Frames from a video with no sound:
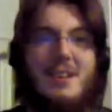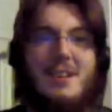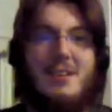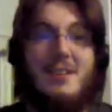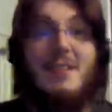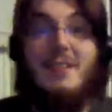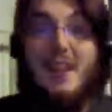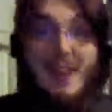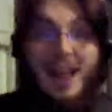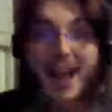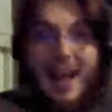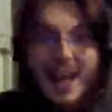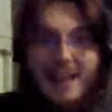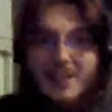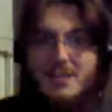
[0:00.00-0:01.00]
That they
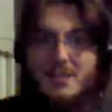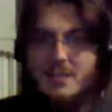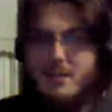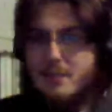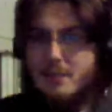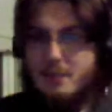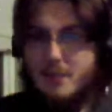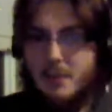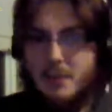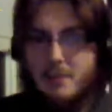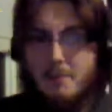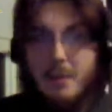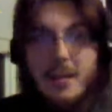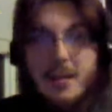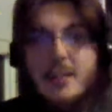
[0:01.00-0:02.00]
had the
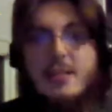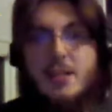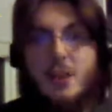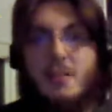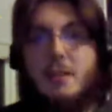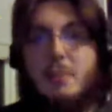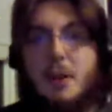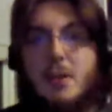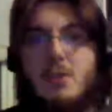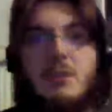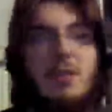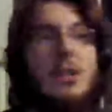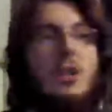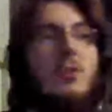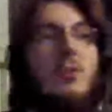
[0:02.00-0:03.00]
pieces of the puzzle.
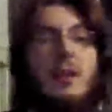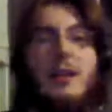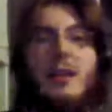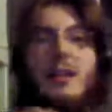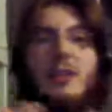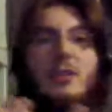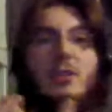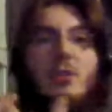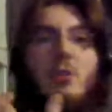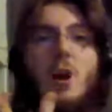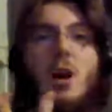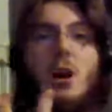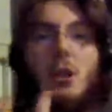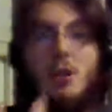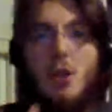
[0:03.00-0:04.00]
They knew they needed to
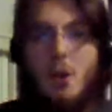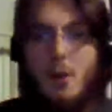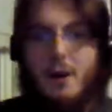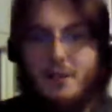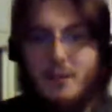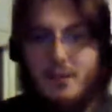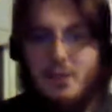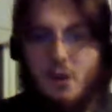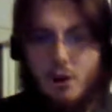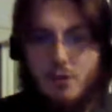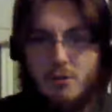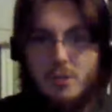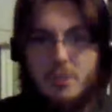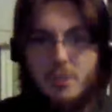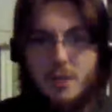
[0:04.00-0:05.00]
go after this
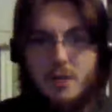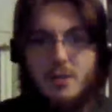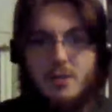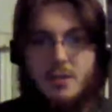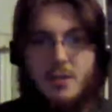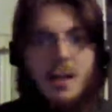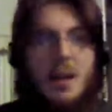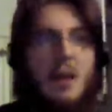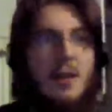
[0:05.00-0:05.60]
Horus person.